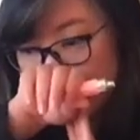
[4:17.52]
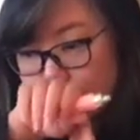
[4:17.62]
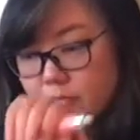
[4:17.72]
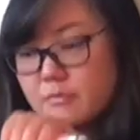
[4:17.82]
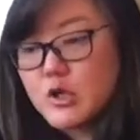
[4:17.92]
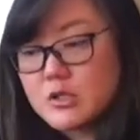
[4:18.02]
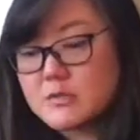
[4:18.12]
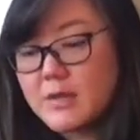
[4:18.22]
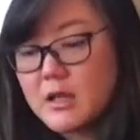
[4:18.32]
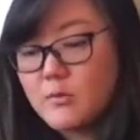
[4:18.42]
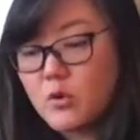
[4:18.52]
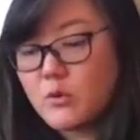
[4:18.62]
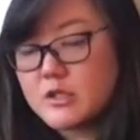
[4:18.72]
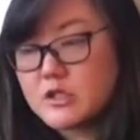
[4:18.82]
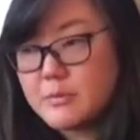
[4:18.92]
And you can smell it more
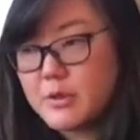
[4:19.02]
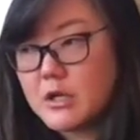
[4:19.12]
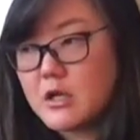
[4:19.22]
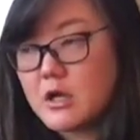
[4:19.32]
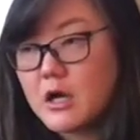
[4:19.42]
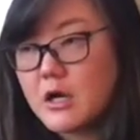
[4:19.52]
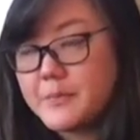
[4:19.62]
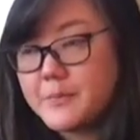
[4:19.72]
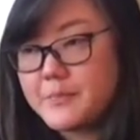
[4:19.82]
once you put it on.